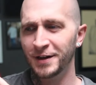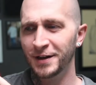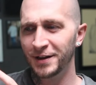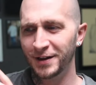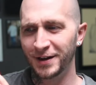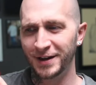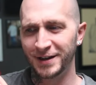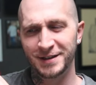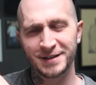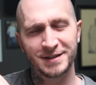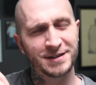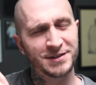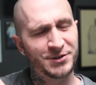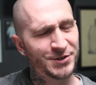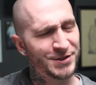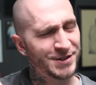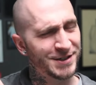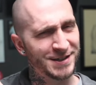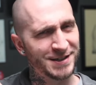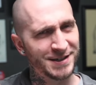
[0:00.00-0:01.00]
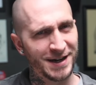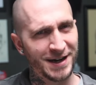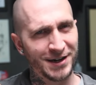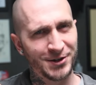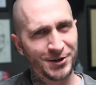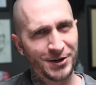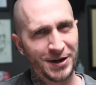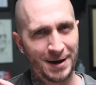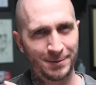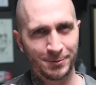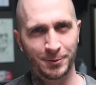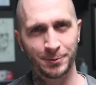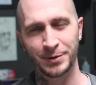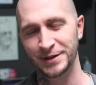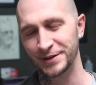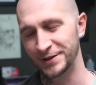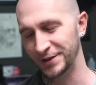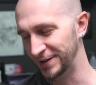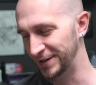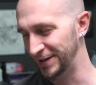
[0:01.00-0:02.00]
Like, this is just a standard Apple
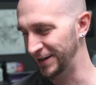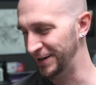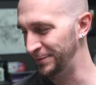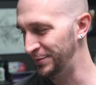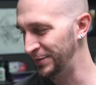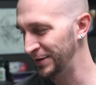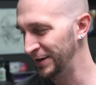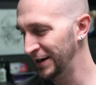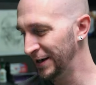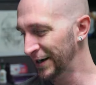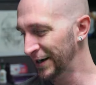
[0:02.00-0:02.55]
Pencil tip.